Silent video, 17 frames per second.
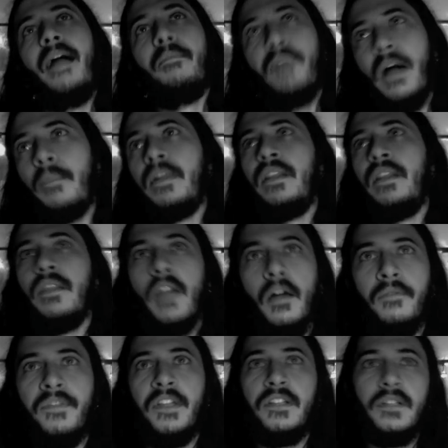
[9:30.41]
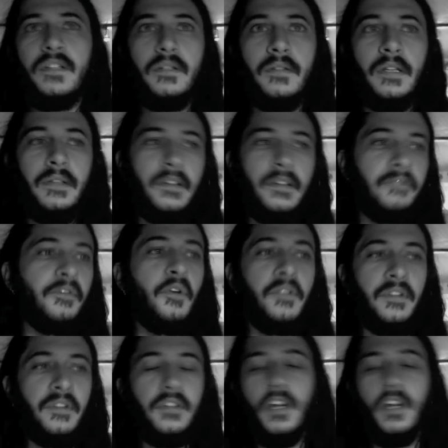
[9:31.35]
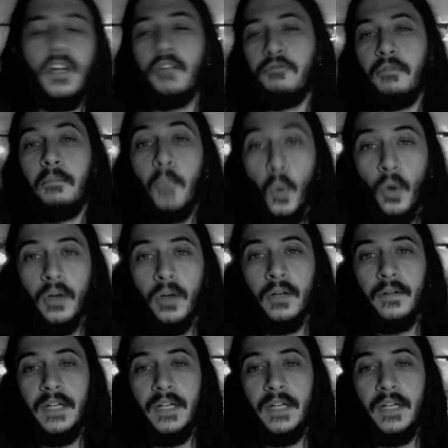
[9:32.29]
probably loved the Frozen Tundra more